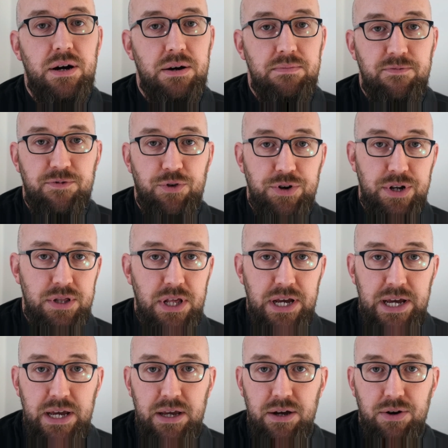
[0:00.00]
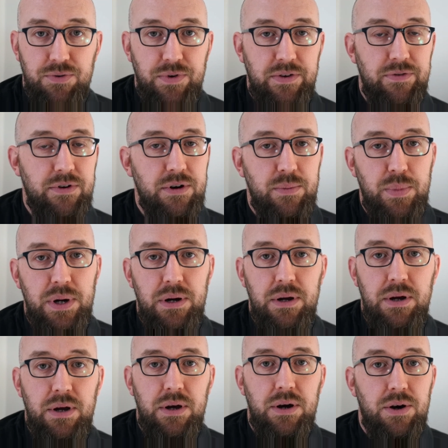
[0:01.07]
for delay or reverb
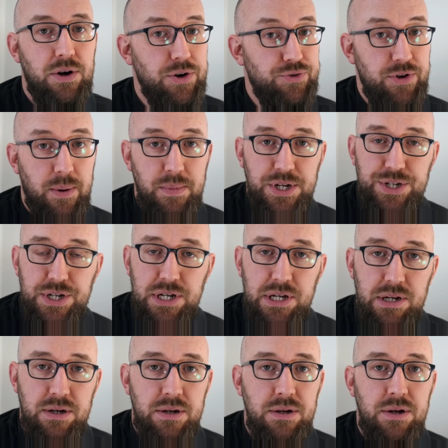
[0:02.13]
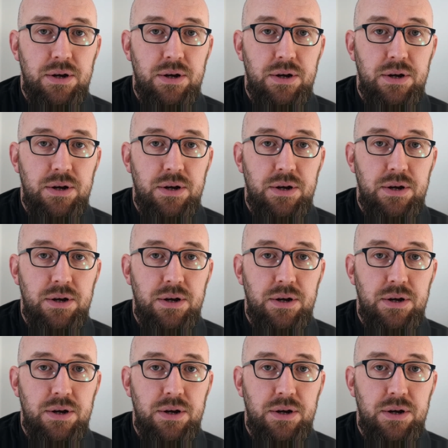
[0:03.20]
or a drum machine,